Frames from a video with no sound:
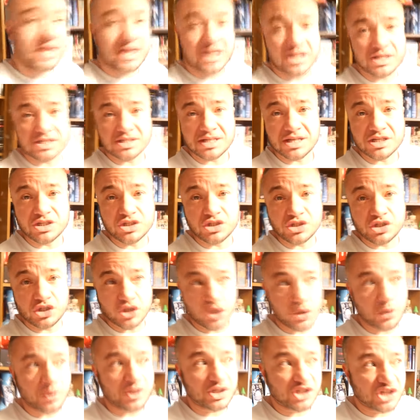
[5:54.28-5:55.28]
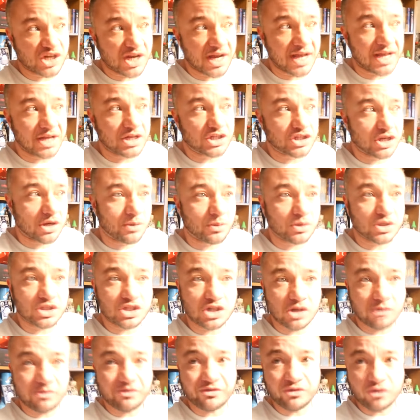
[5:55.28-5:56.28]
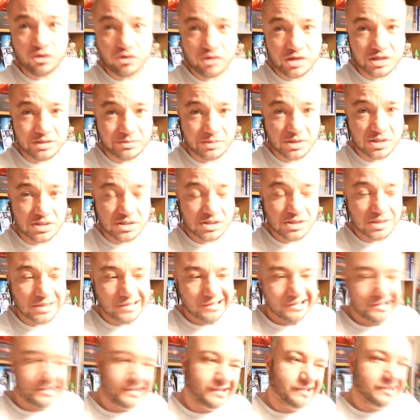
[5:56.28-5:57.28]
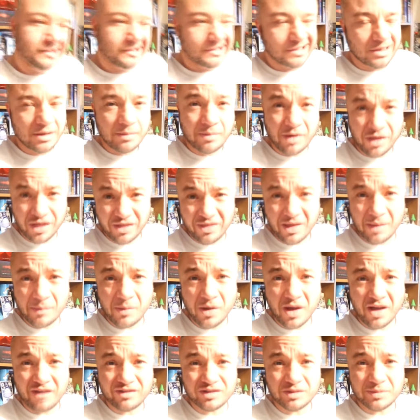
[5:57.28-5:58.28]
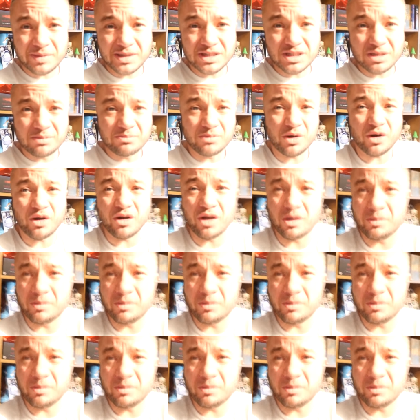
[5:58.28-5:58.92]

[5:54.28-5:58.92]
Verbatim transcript: because they're due a change and I want to do it before Christmas. But I think that might have to be tomorrow